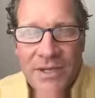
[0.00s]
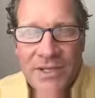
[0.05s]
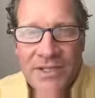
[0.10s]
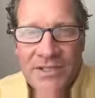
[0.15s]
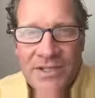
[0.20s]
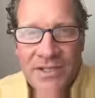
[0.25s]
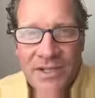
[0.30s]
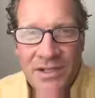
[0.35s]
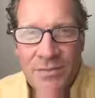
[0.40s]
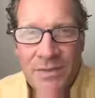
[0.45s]
and
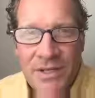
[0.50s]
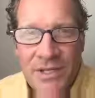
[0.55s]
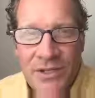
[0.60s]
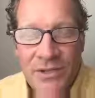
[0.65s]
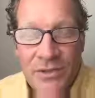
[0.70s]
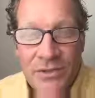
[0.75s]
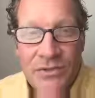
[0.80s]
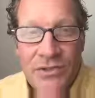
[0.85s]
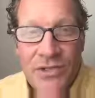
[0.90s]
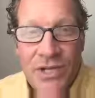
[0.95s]
it's going to be
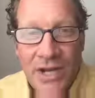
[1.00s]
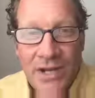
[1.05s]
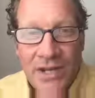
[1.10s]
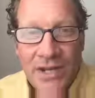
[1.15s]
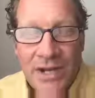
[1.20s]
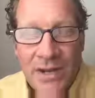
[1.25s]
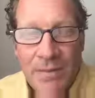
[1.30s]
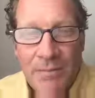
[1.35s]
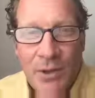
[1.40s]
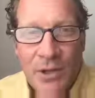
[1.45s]
huge,
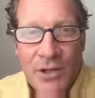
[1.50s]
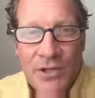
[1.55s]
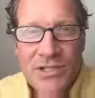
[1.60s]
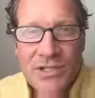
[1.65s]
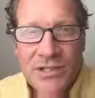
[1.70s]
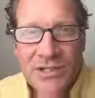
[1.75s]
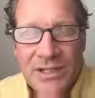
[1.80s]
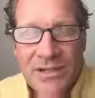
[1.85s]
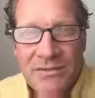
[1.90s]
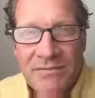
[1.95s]
and I'm
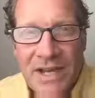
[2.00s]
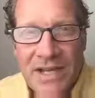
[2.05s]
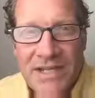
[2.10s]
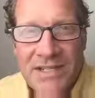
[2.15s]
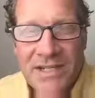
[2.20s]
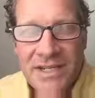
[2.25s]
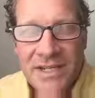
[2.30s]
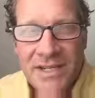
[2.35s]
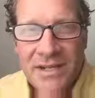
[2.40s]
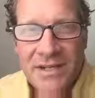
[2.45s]
personally
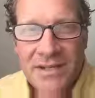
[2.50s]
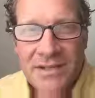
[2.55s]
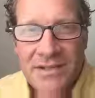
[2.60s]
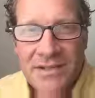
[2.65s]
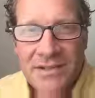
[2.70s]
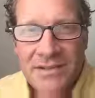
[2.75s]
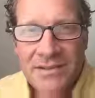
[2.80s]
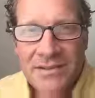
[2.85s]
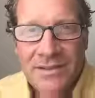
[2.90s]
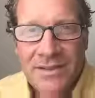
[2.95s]
investing in it.